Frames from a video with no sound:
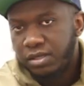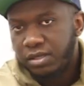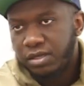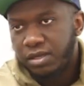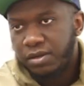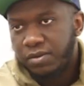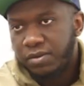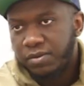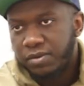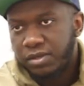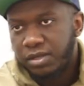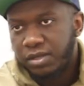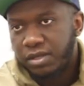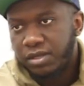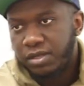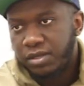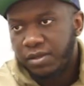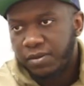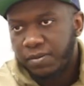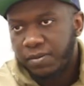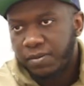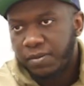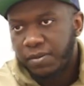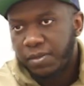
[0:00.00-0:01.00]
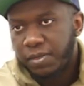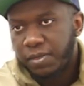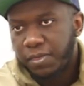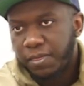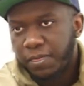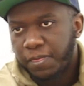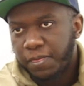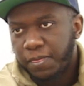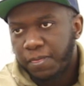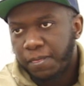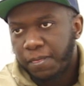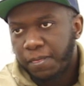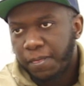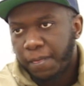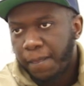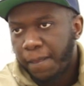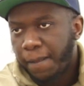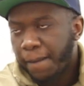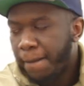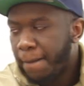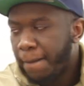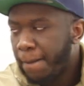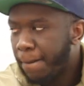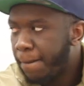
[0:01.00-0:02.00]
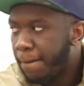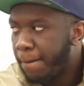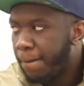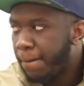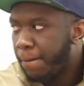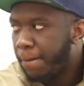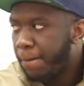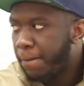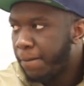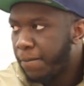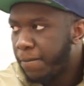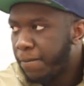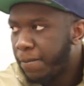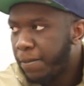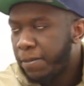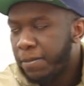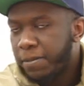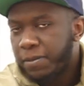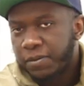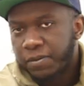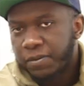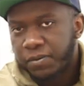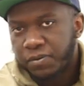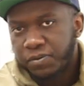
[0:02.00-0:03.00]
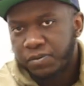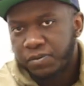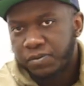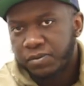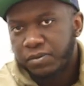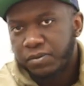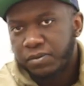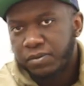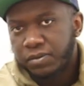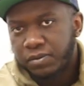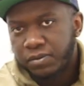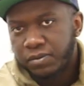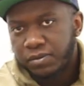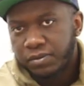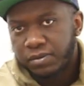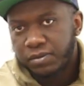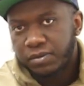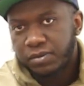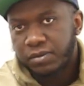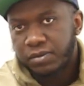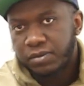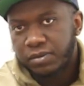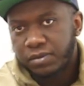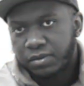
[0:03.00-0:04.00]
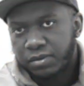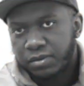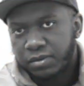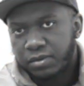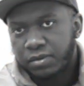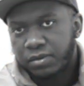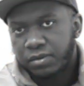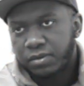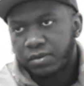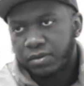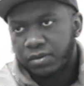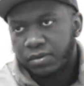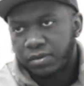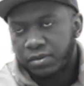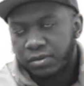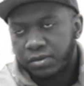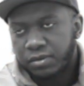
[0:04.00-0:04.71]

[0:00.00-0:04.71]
This person isn't speaking.